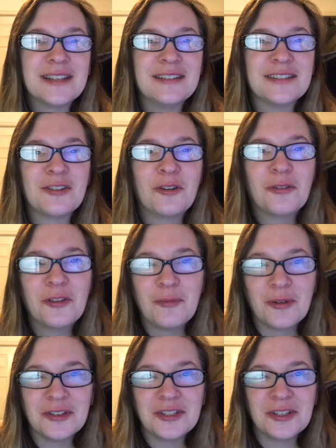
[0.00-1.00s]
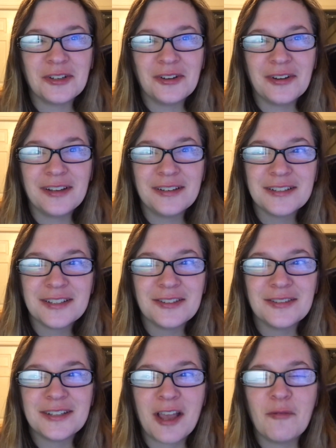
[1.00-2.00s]
And so it really puts you
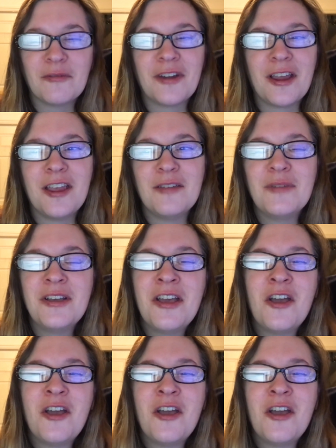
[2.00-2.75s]
into a time frame